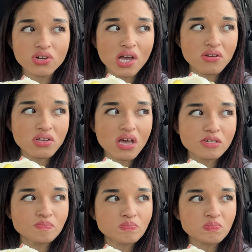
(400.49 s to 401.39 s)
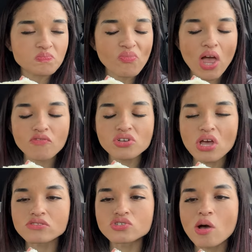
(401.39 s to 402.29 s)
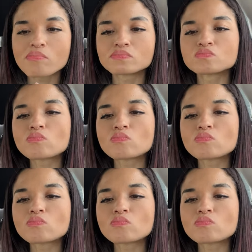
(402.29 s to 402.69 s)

candy yet. I have to get some.